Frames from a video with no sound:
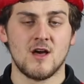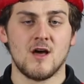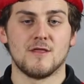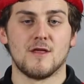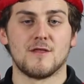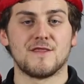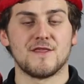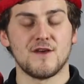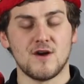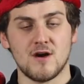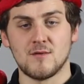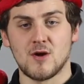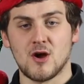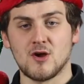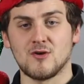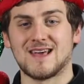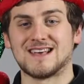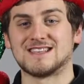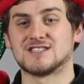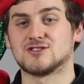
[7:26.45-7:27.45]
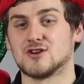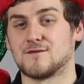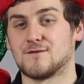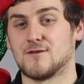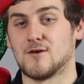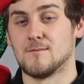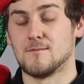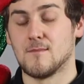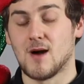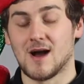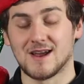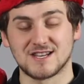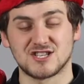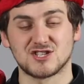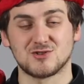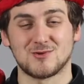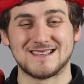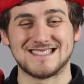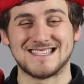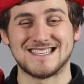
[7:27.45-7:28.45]
The Thermo is good for
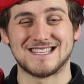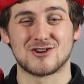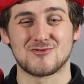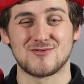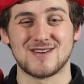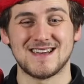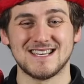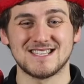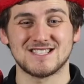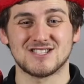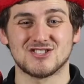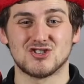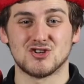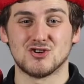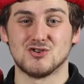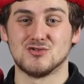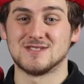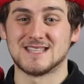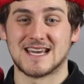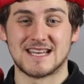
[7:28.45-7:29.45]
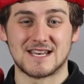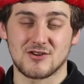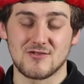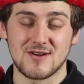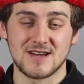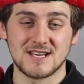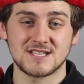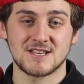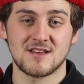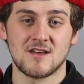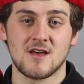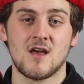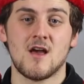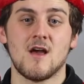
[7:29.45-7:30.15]
-20 degrees to 10 degrees.